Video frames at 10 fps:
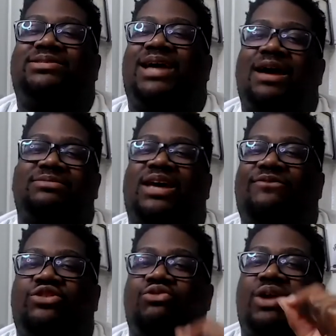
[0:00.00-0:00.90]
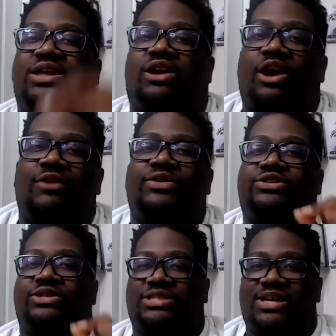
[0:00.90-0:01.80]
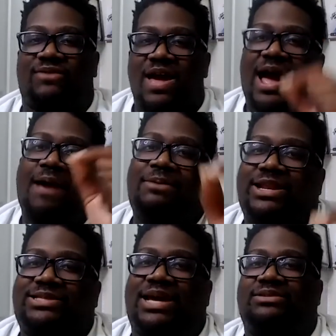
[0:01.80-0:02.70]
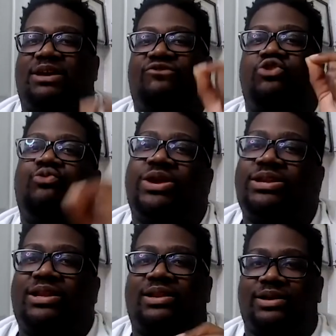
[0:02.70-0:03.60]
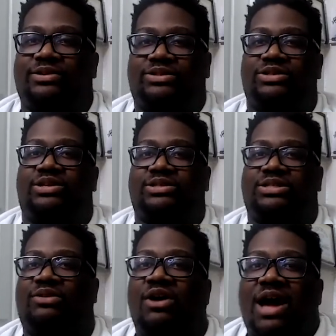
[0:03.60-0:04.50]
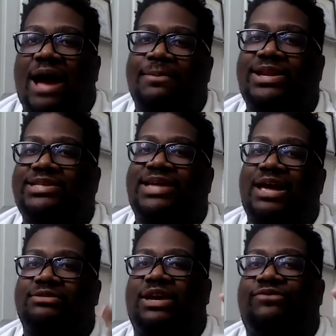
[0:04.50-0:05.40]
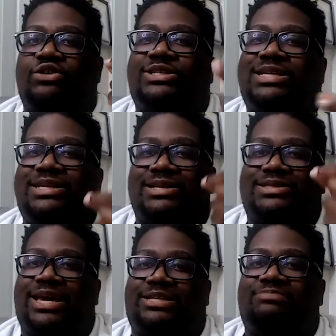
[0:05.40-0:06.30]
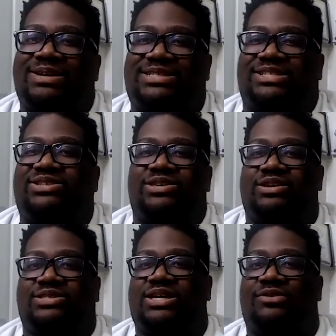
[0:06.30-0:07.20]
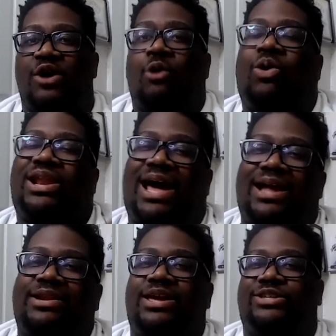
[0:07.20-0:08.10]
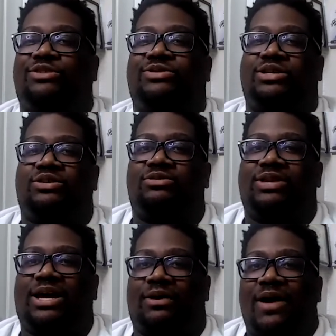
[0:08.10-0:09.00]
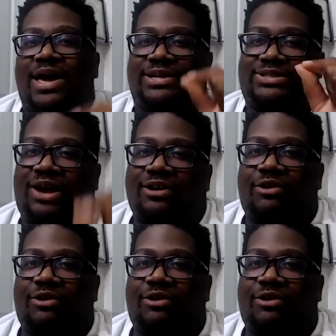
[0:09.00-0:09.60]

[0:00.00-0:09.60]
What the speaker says: times have you encouraged yourself? How many times have you written a letter to yourself? How many times have you sent a text message to yourself? What I need you to do now is turn